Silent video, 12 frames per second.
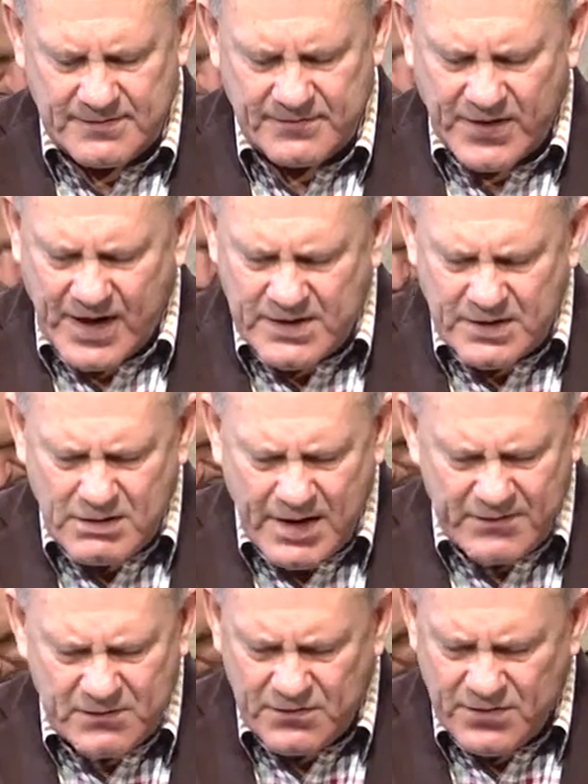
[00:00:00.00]
Father, you
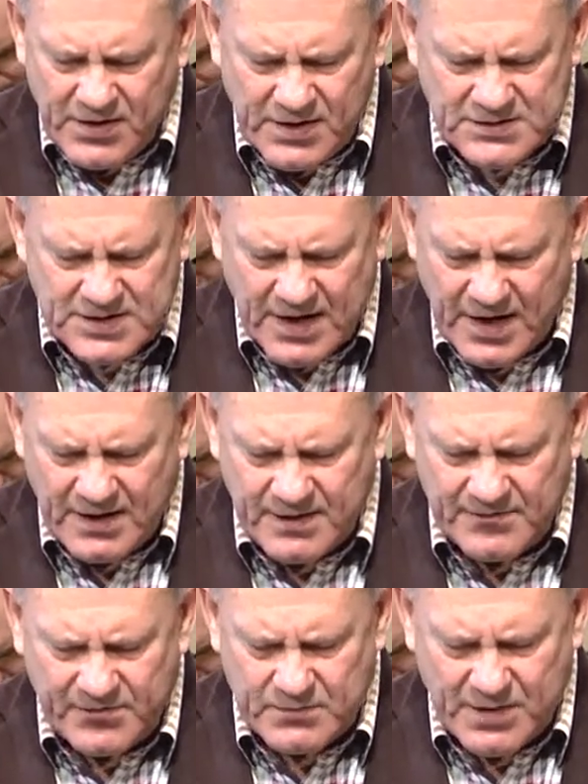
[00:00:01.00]
have good things
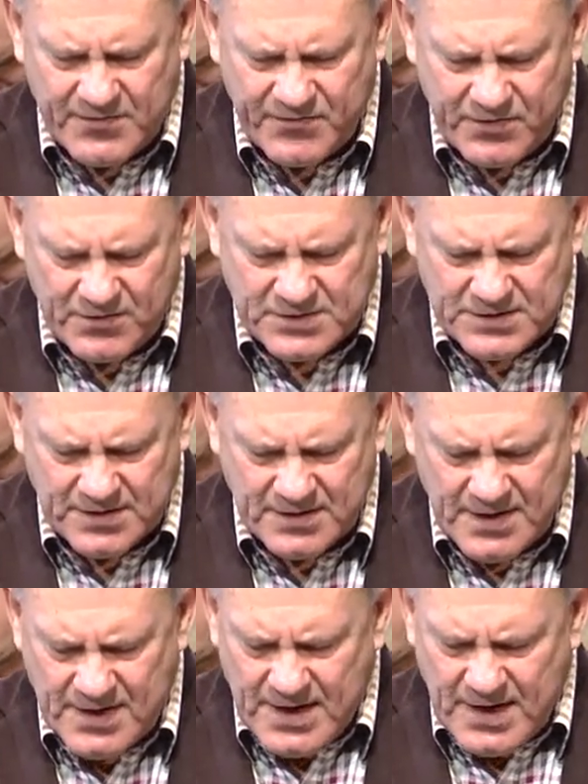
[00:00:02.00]
ahead for my future,
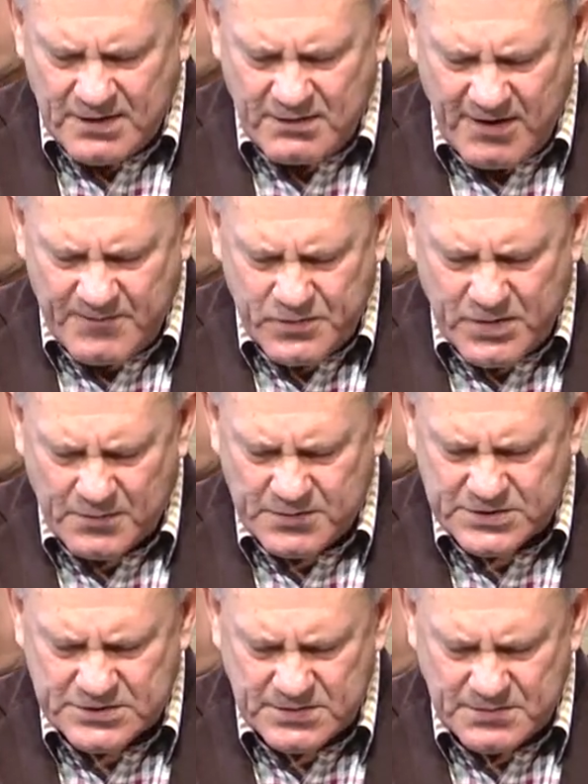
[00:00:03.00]
and you have
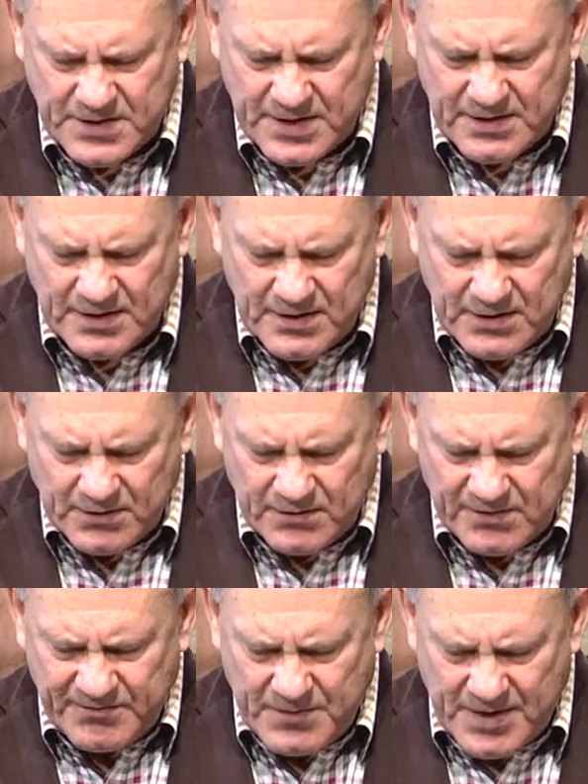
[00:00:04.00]
promised to meet
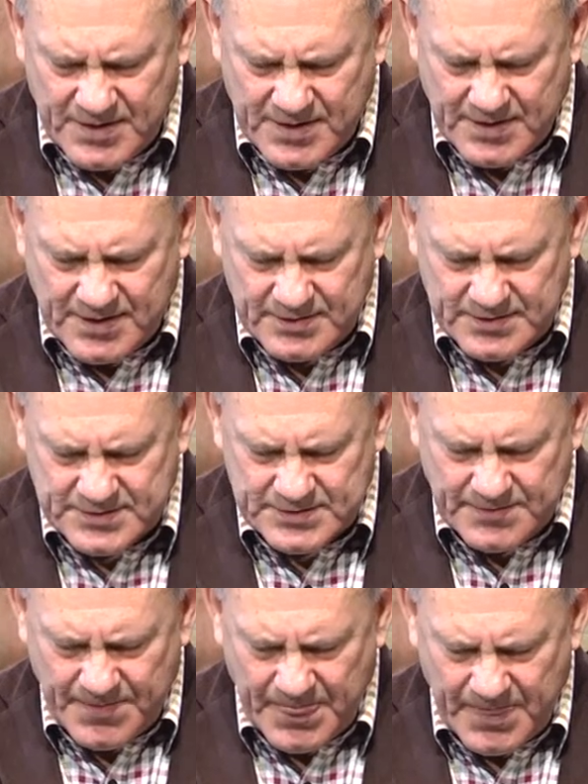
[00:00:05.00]
all of my
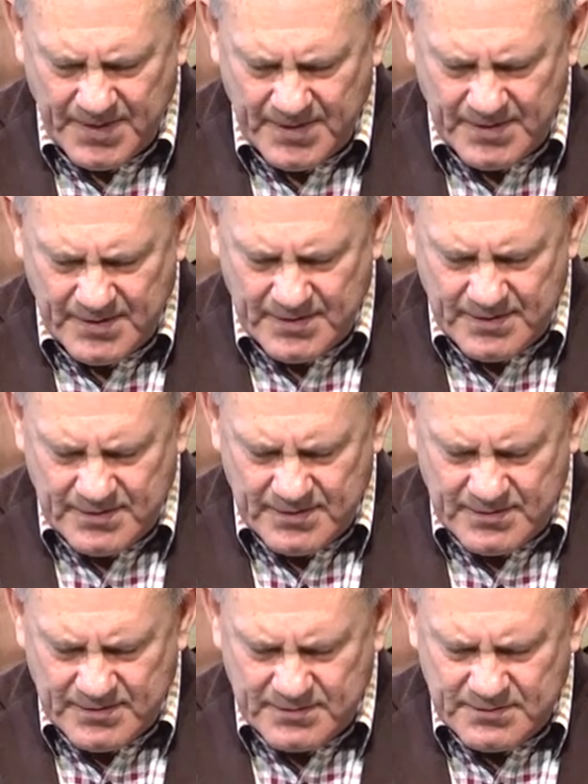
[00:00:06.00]
needs.
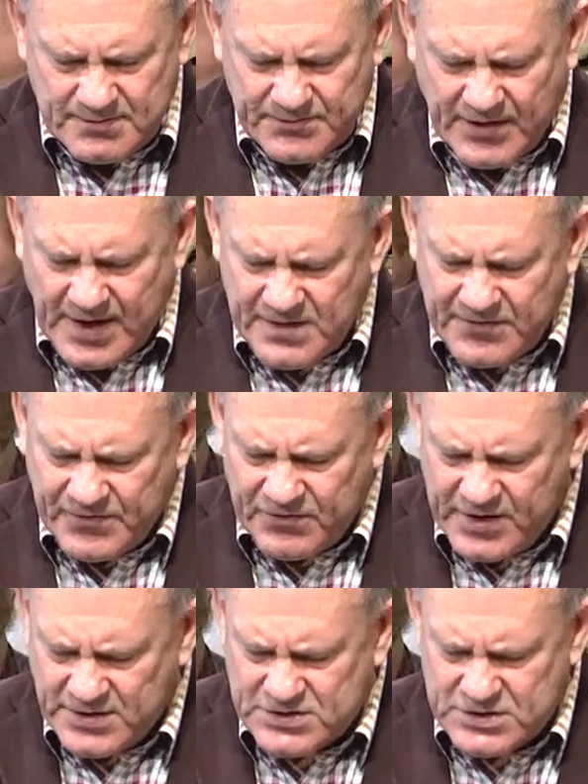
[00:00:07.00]
Father,
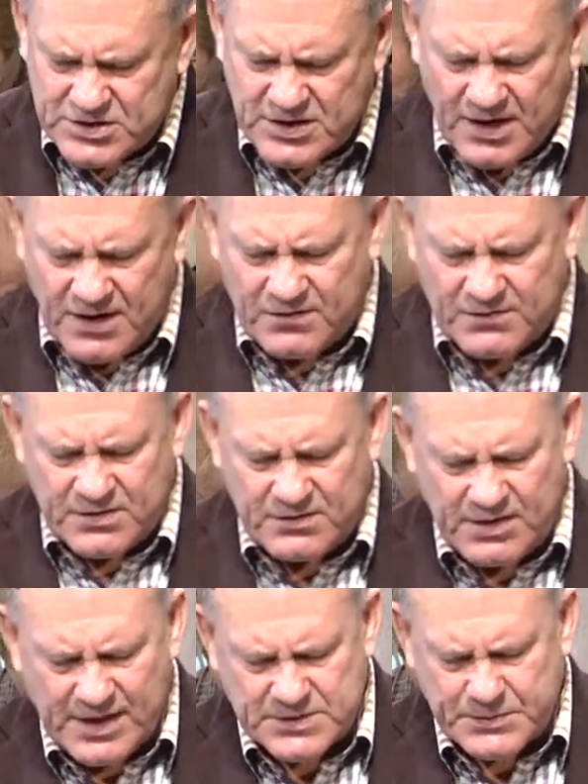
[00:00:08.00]
for each child
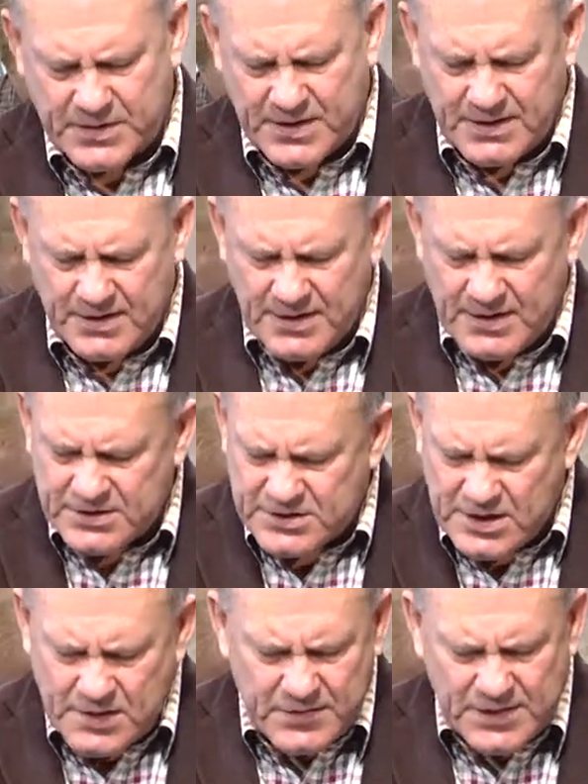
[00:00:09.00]
who has been
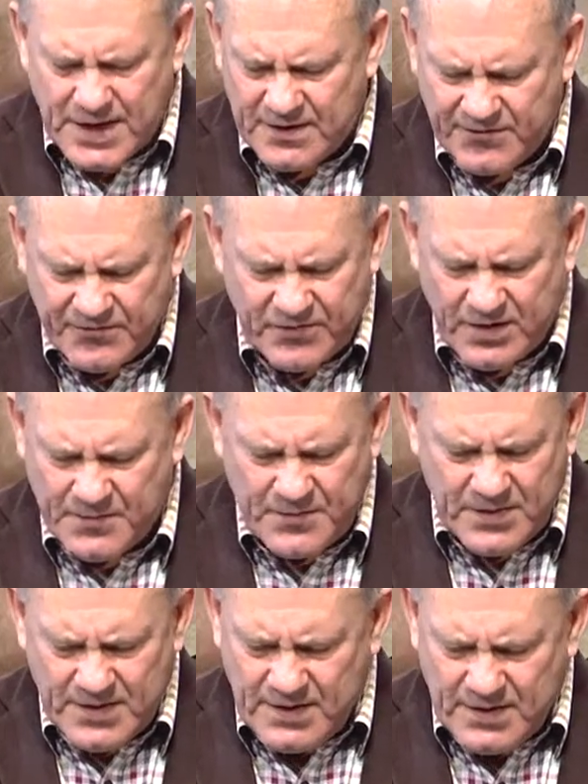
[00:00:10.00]
terminated
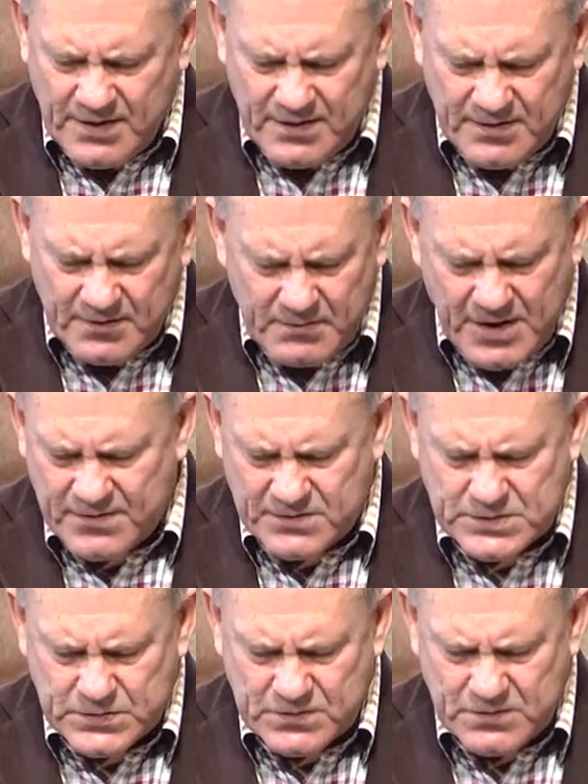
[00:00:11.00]
from the
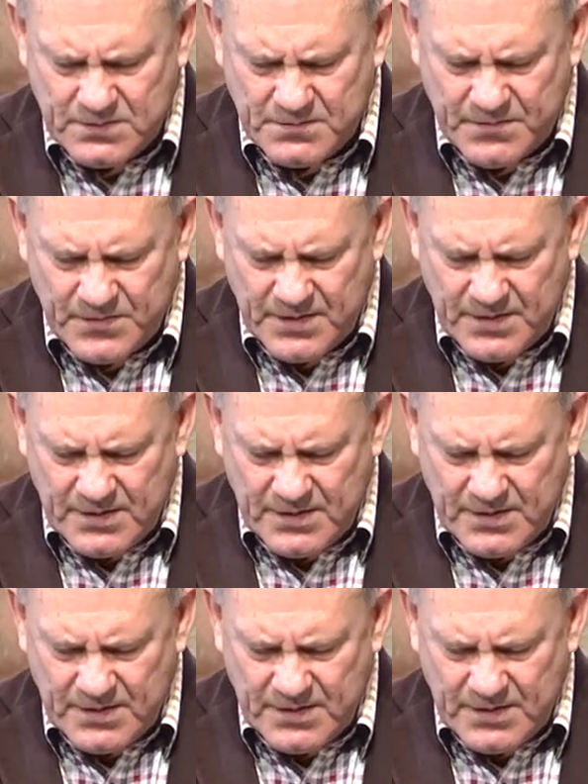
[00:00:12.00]
mother's womb,